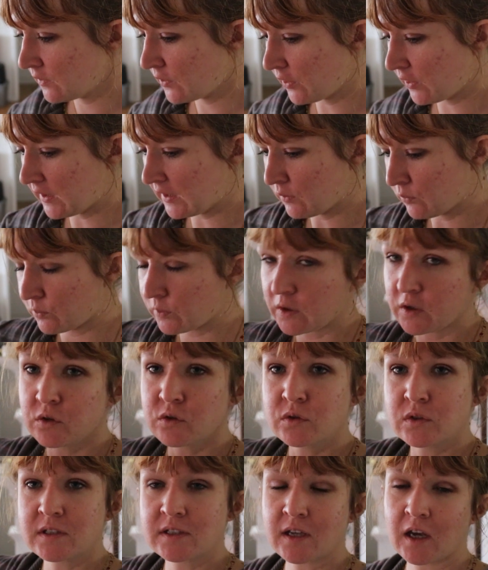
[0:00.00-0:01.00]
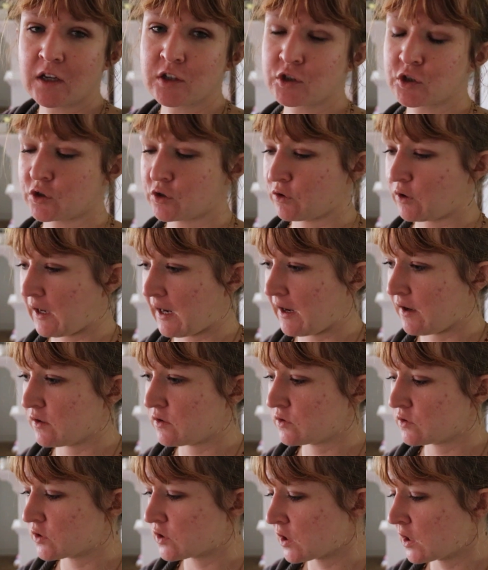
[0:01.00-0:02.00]
The roots
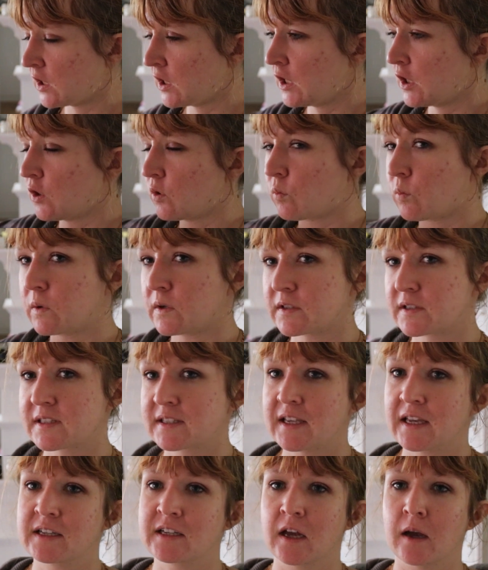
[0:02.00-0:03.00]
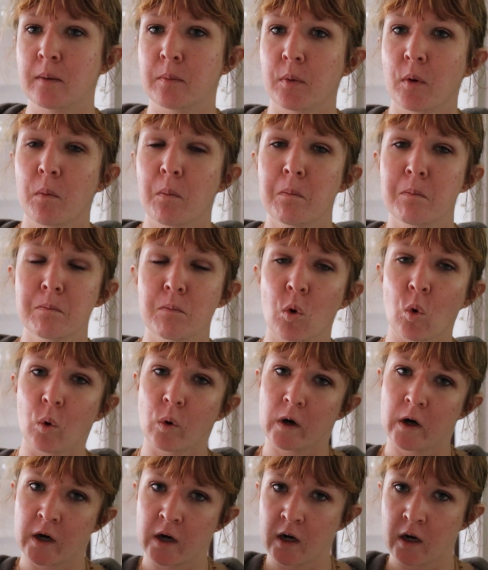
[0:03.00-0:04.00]
underground will send up
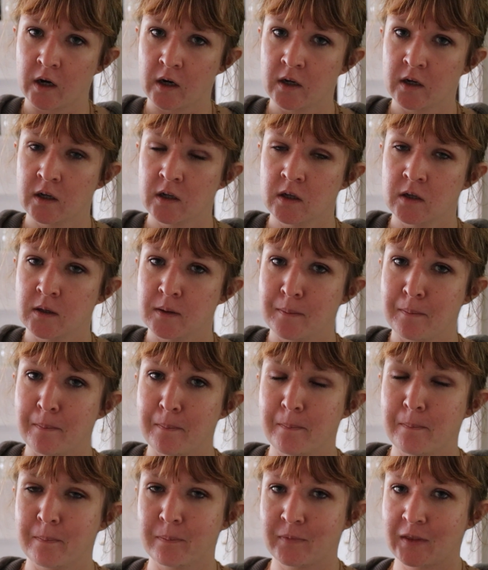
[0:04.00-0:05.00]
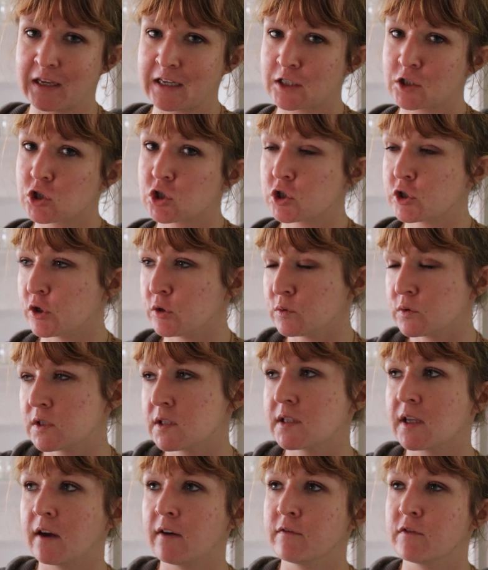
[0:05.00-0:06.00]
more like
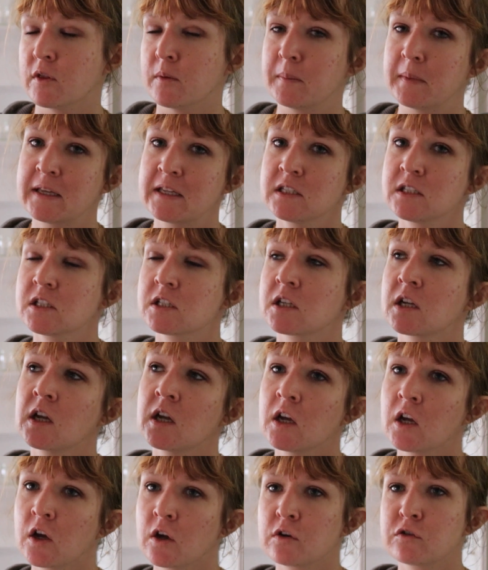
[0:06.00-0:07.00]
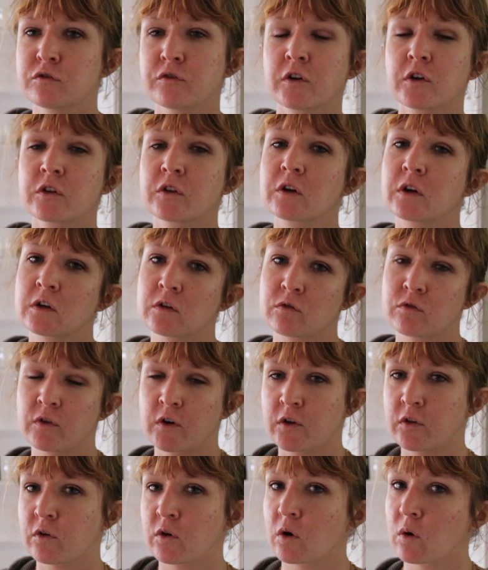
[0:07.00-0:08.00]
shoots of the mint further and
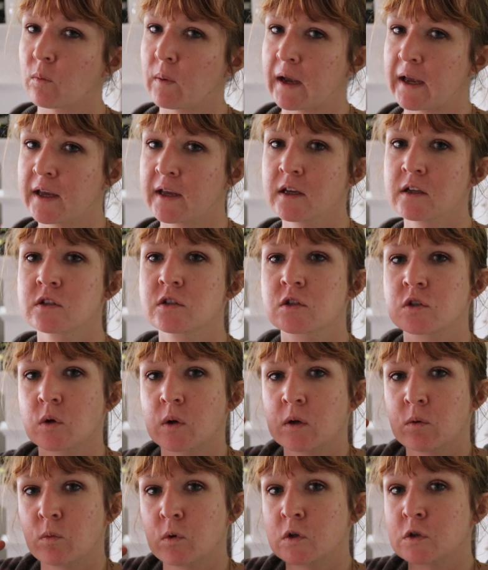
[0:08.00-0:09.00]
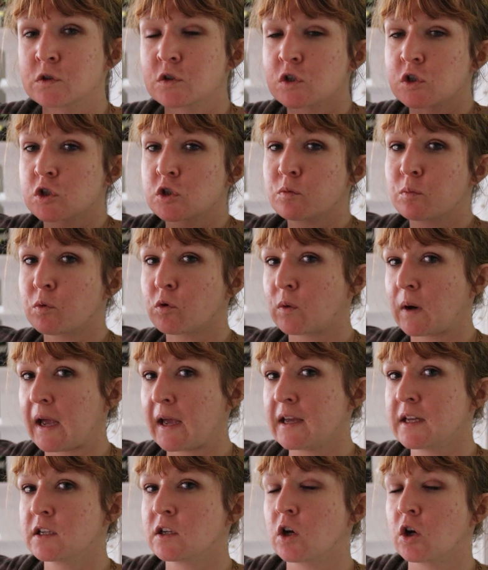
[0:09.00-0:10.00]
further away, so it will
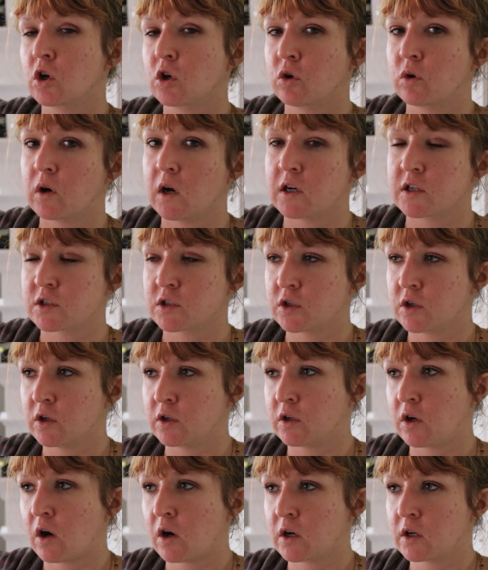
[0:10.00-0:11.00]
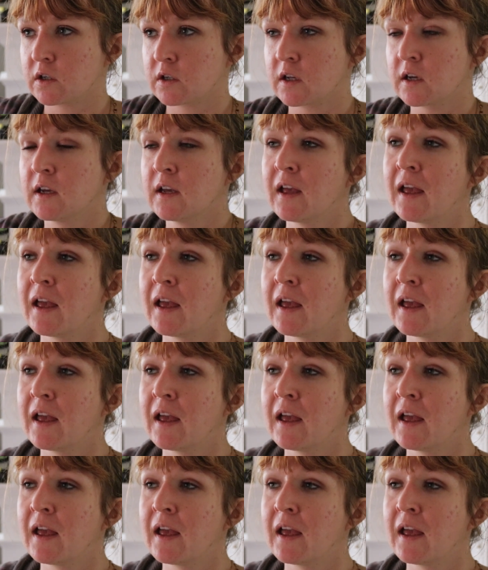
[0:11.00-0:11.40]
spread across your yard.